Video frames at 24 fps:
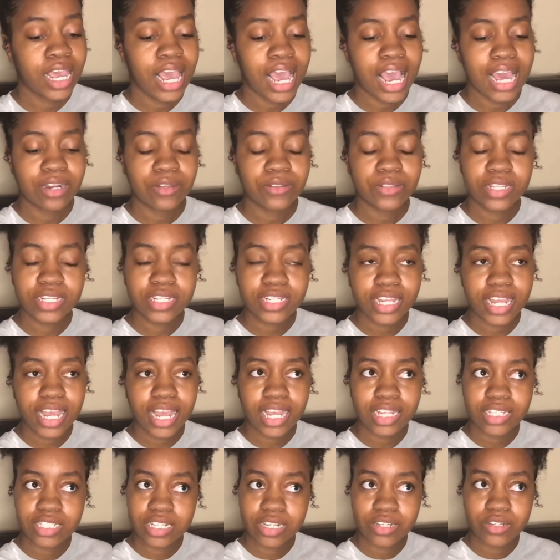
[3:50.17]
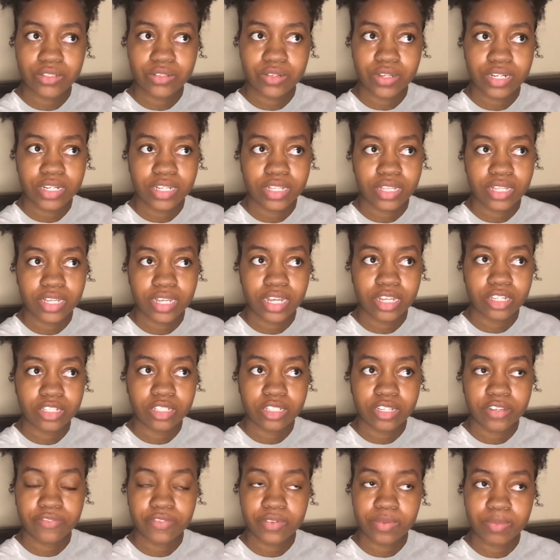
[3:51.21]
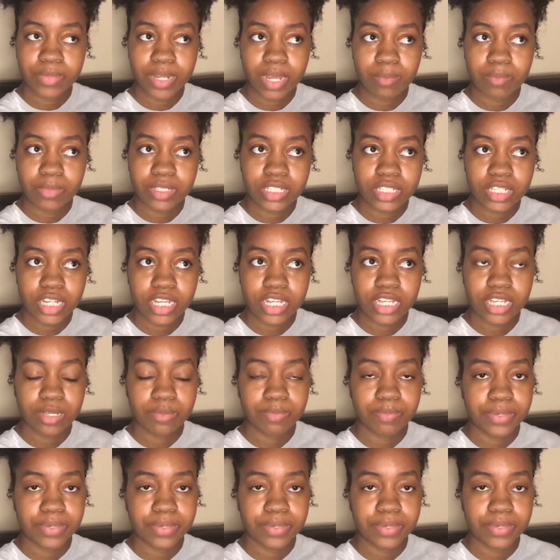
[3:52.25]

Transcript: I don't think they had sales on anything else if I'm not mistaken,